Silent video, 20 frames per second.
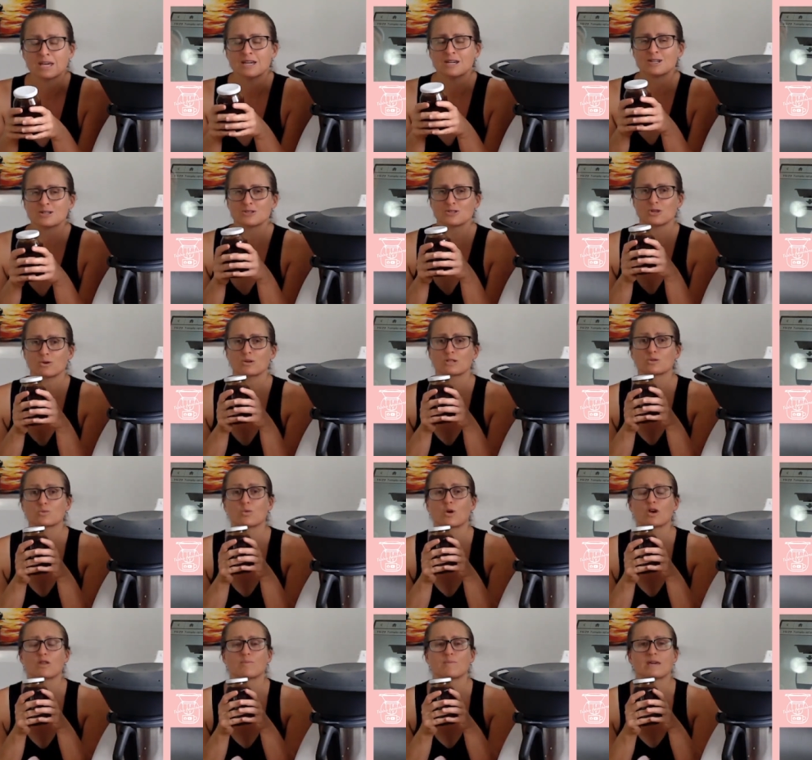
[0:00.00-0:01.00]
So it's
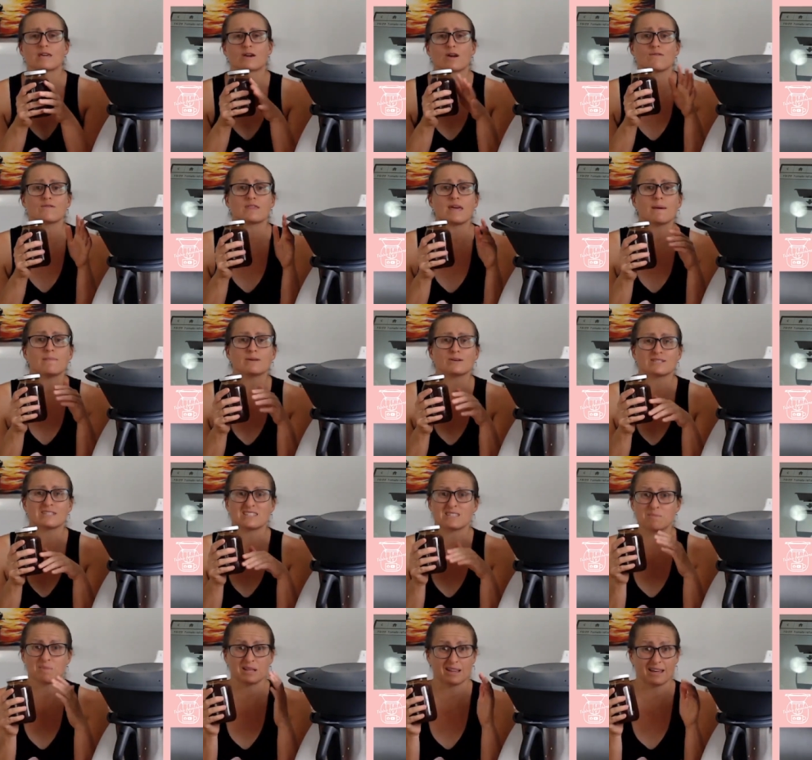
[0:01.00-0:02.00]
worth being over there because it's
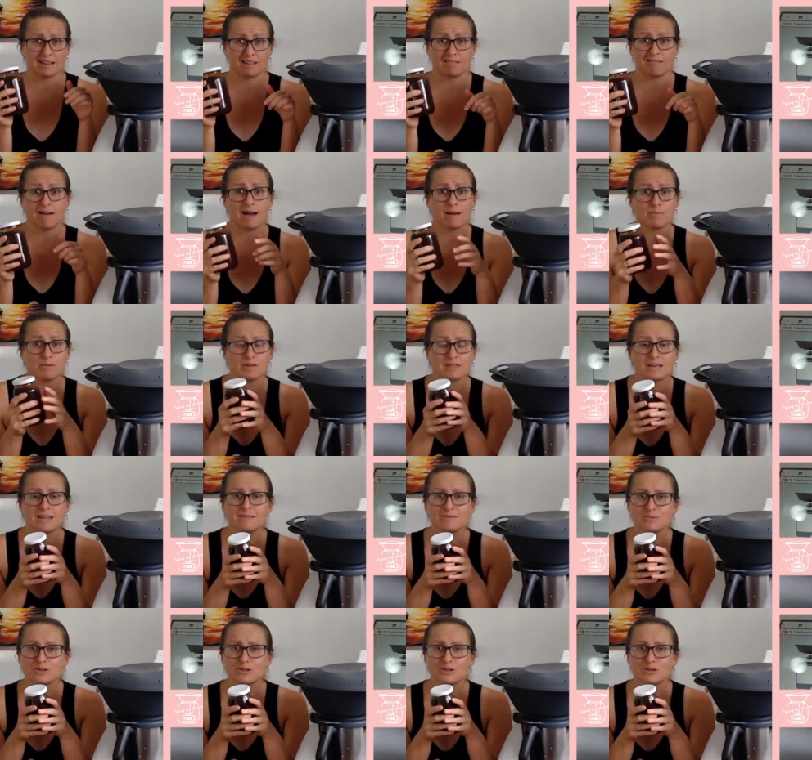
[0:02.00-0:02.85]
a bit like a library then,